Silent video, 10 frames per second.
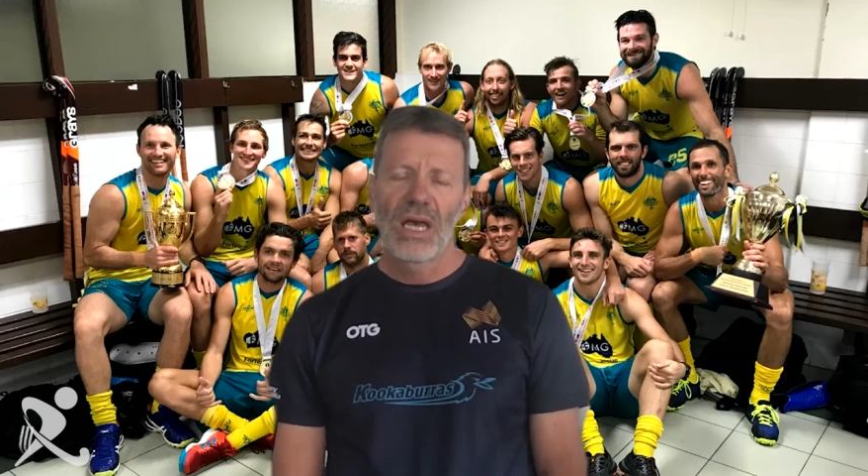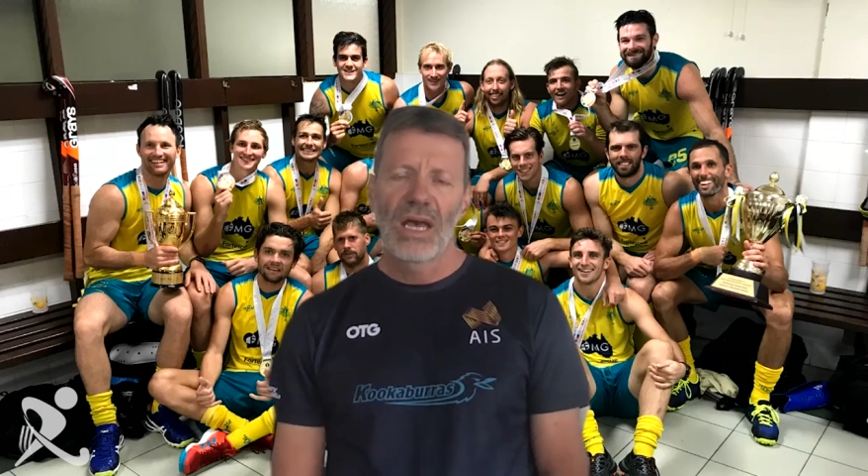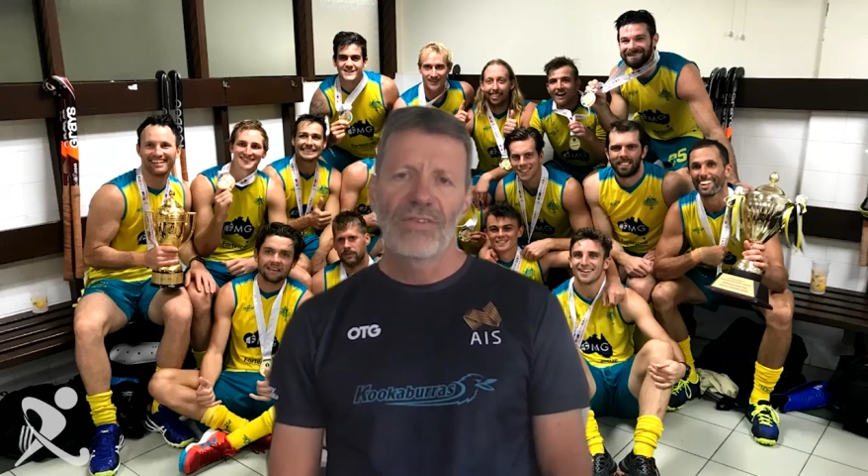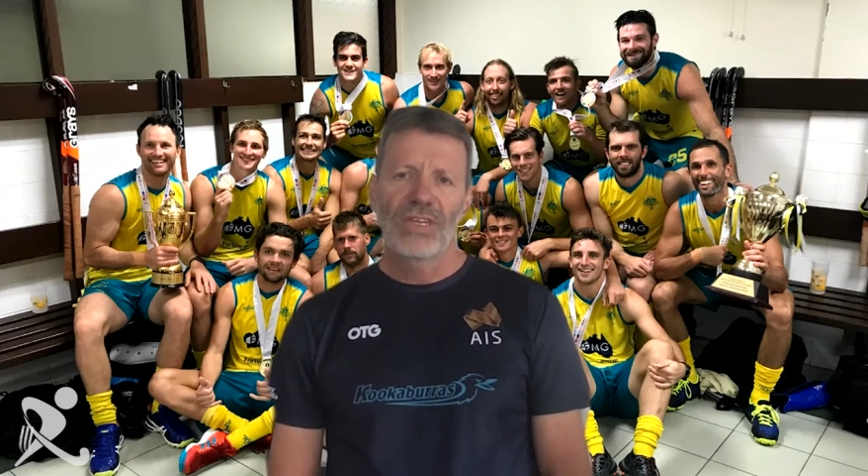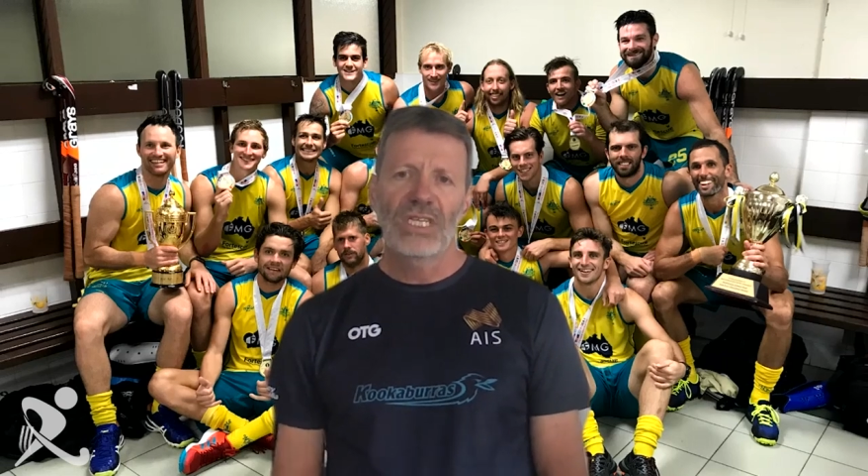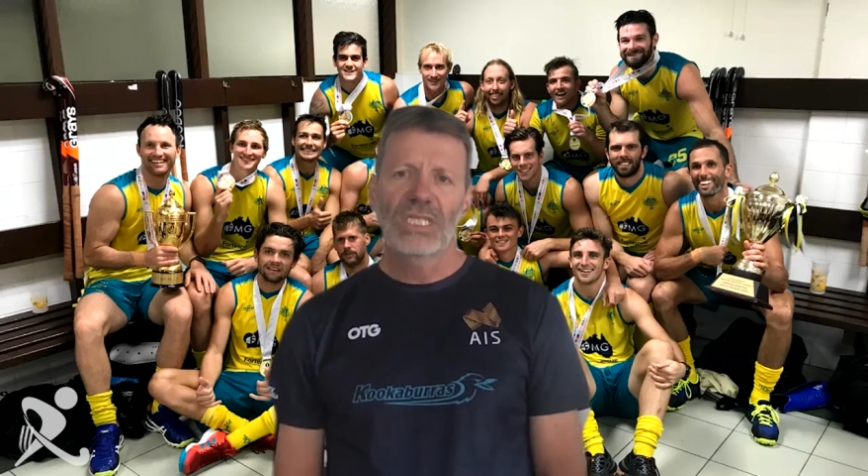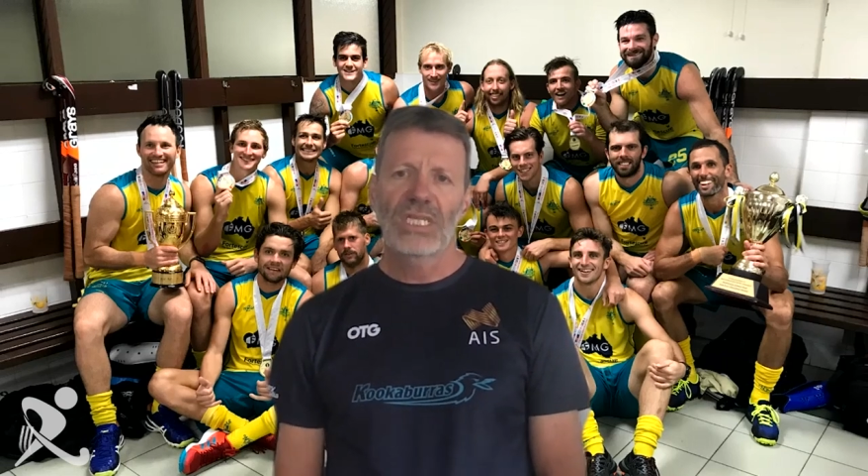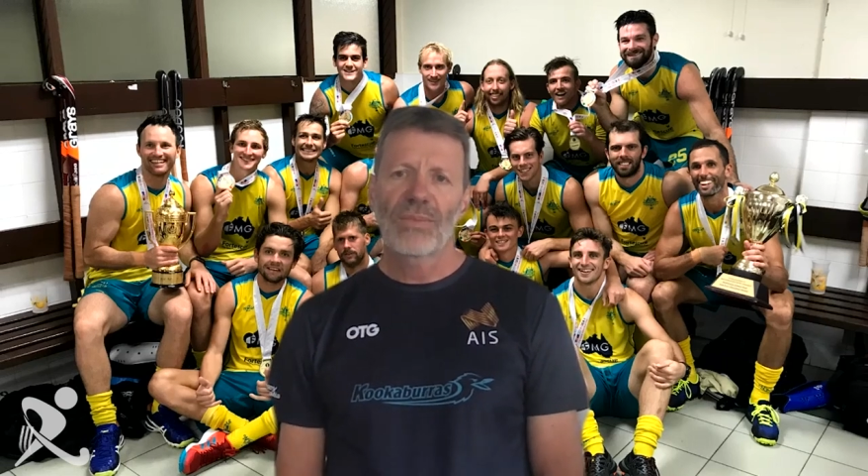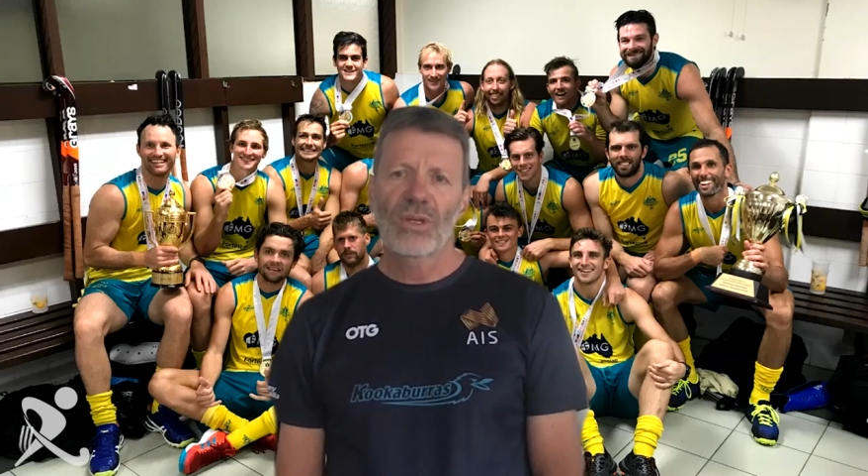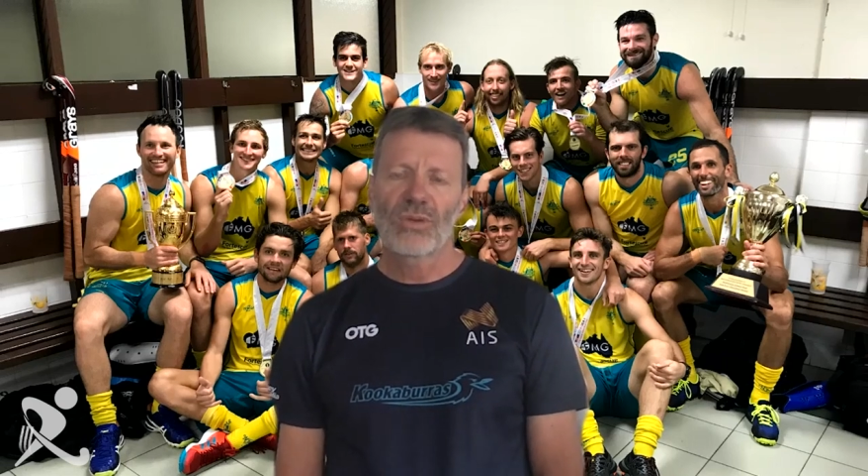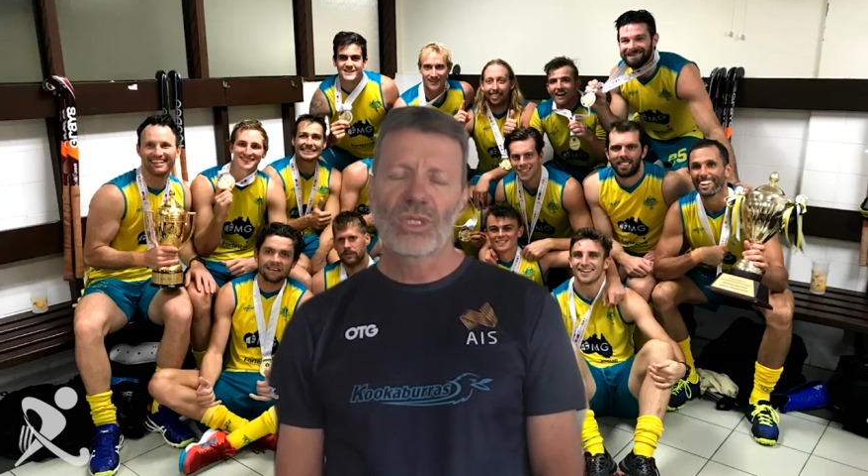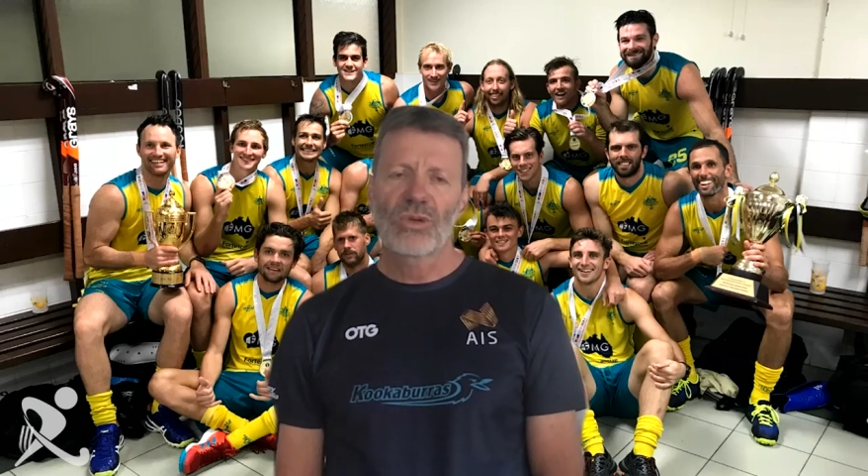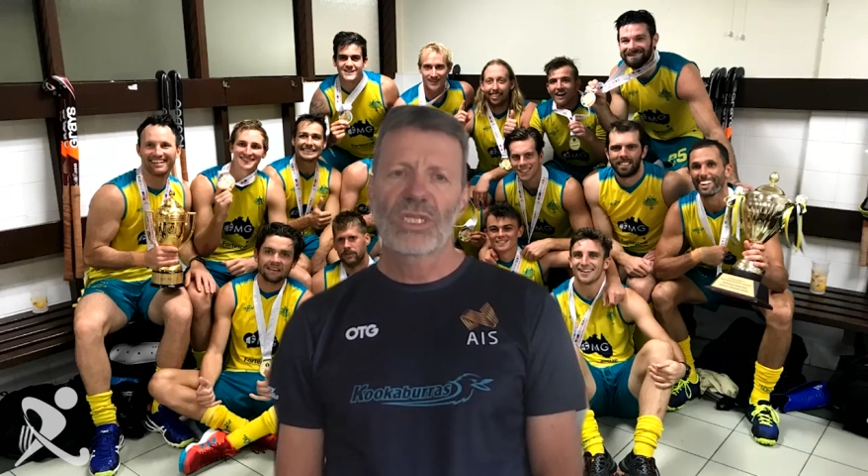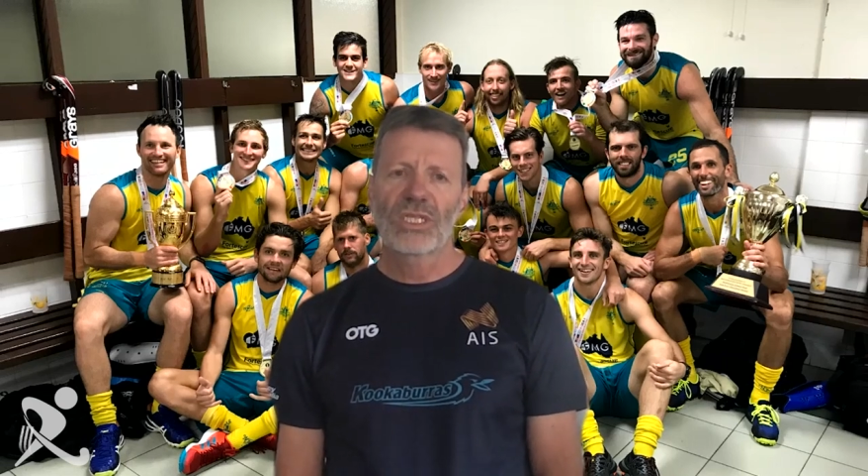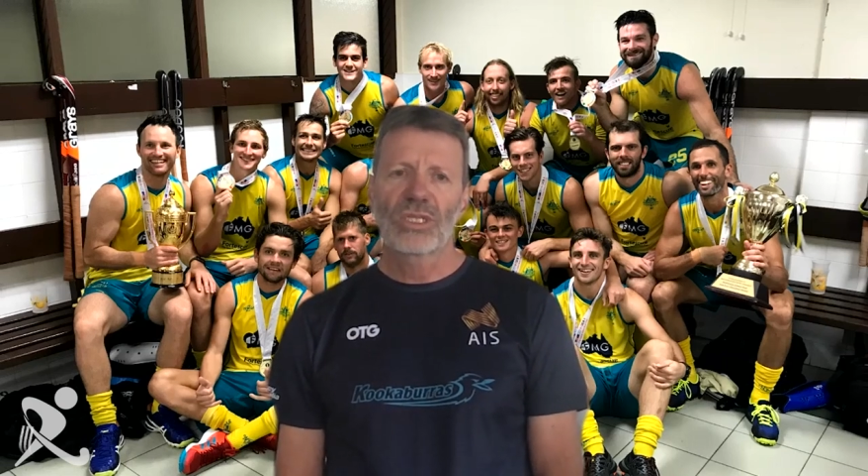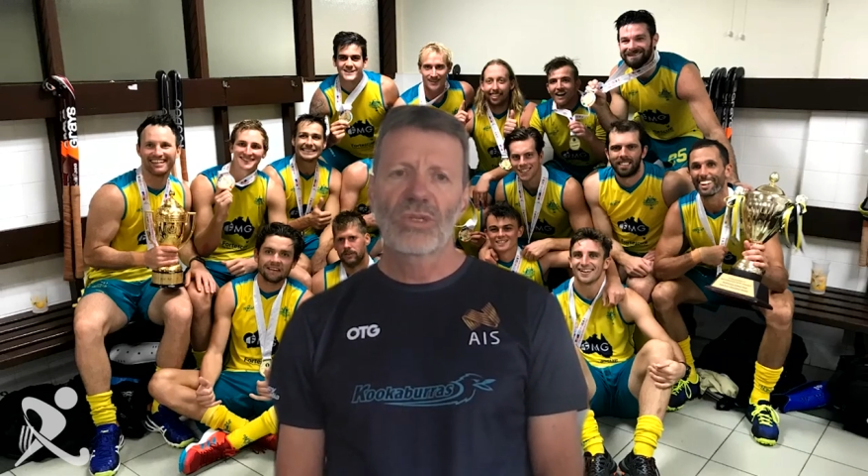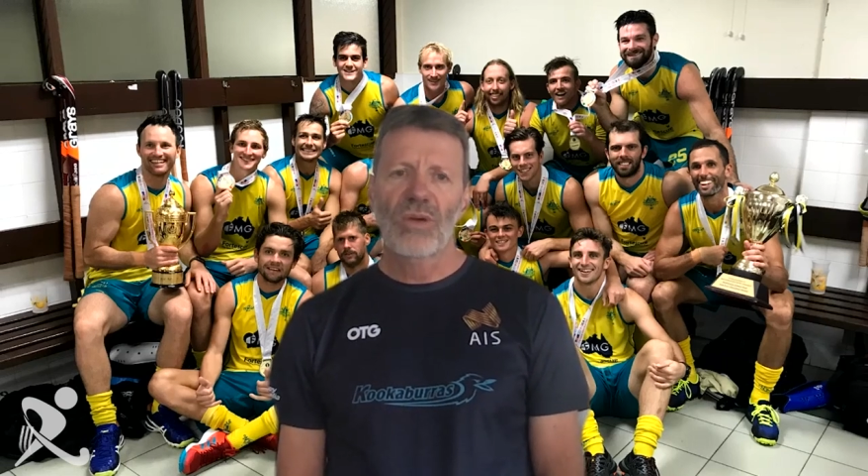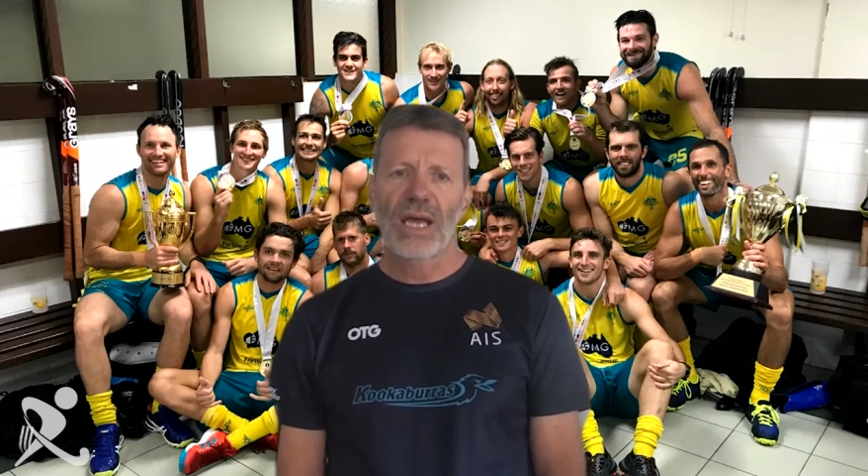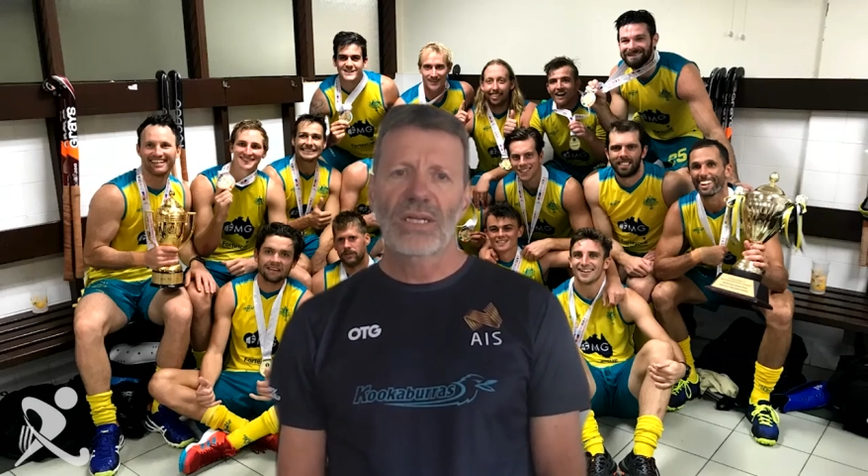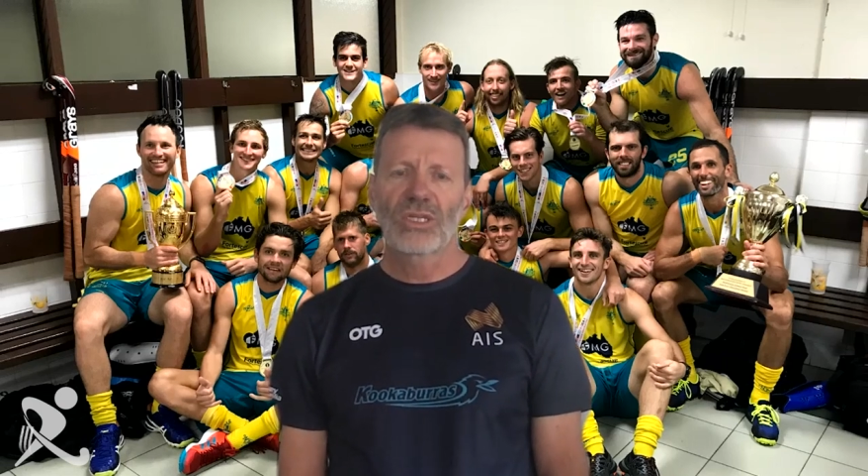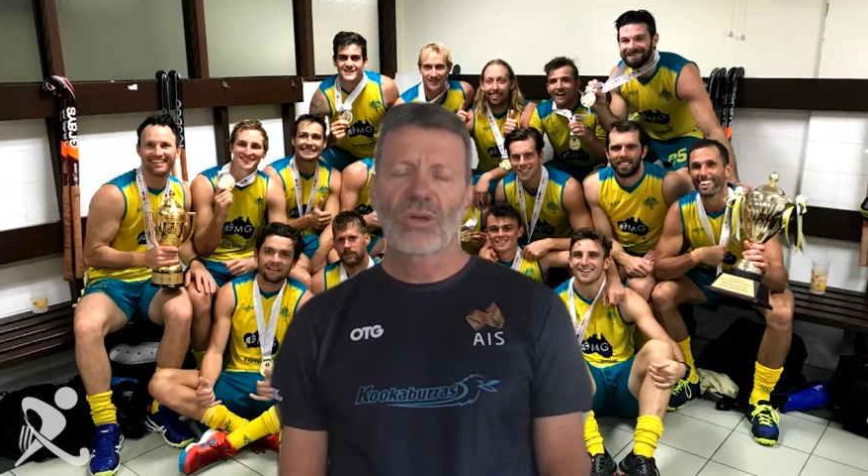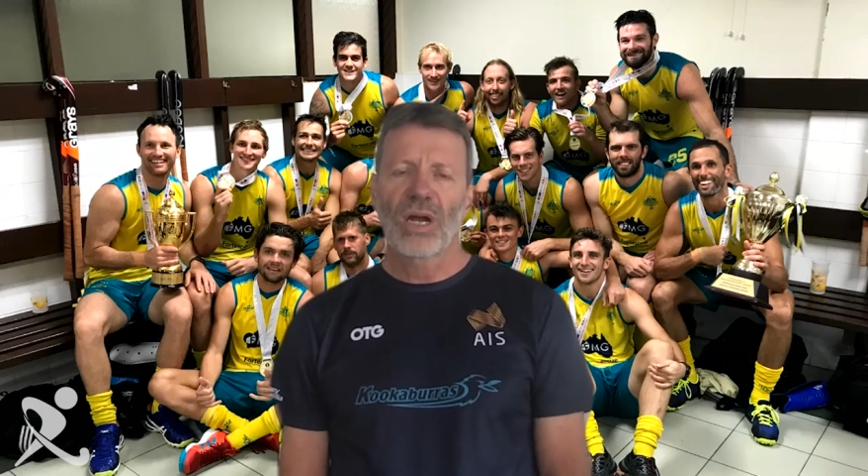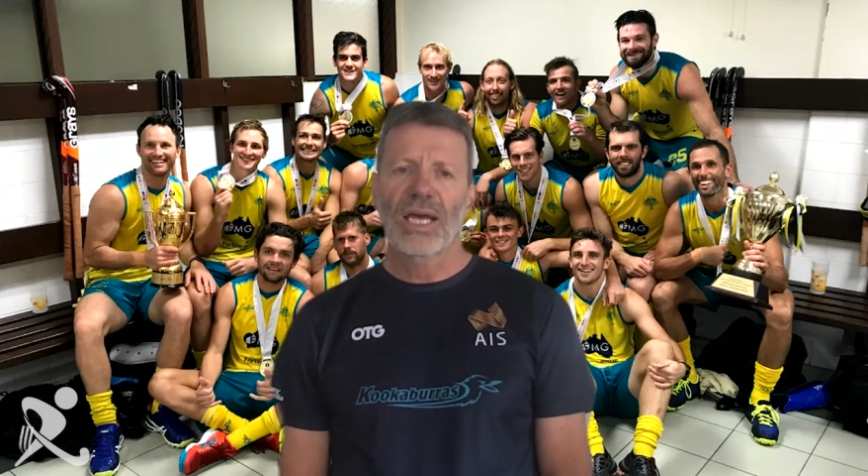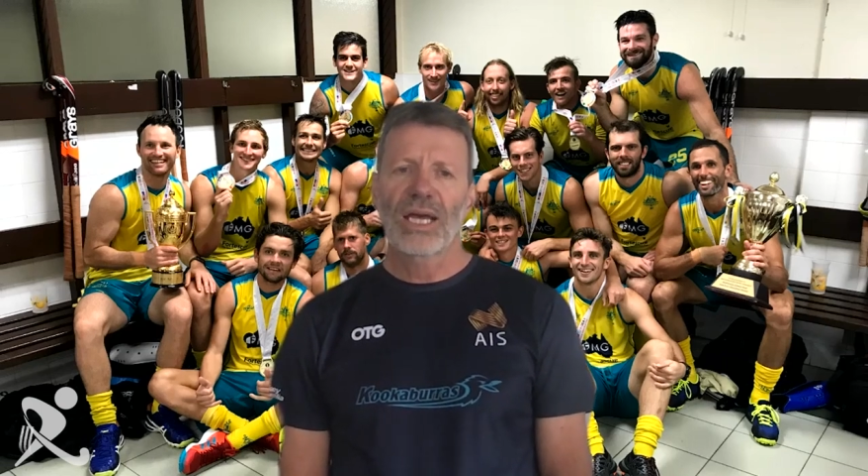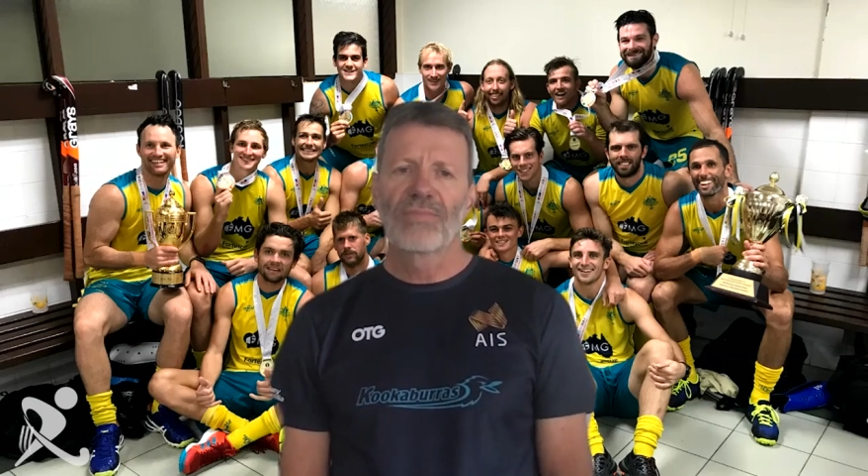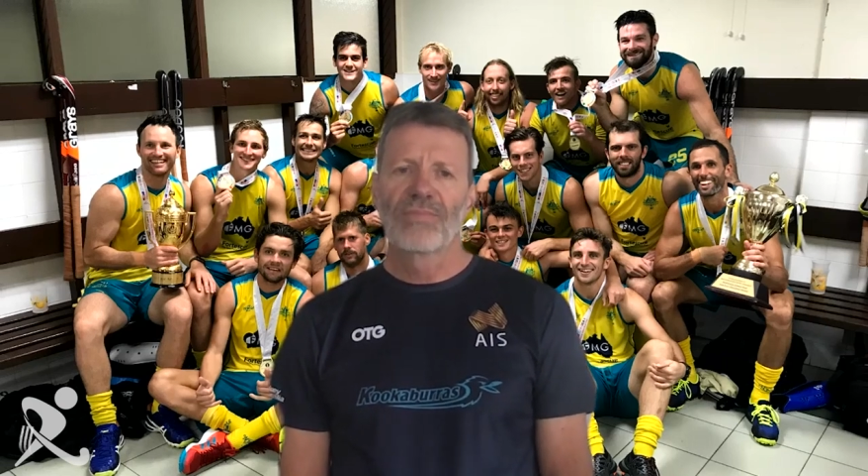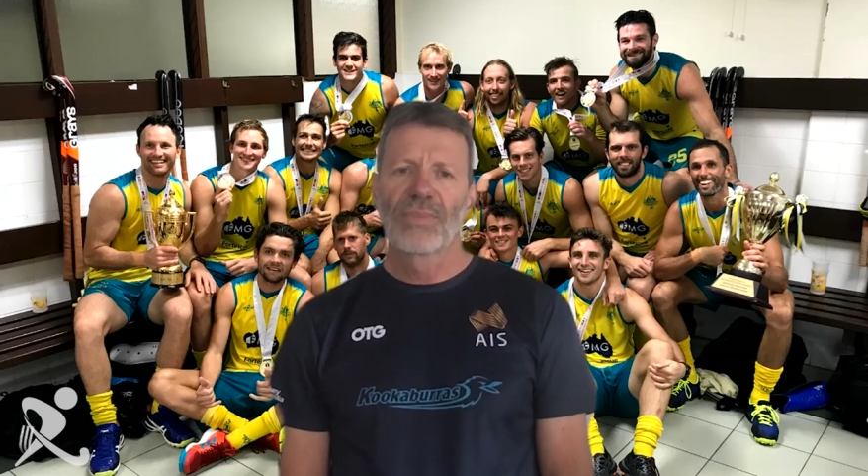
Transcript: have eased some of the restrictions around Australia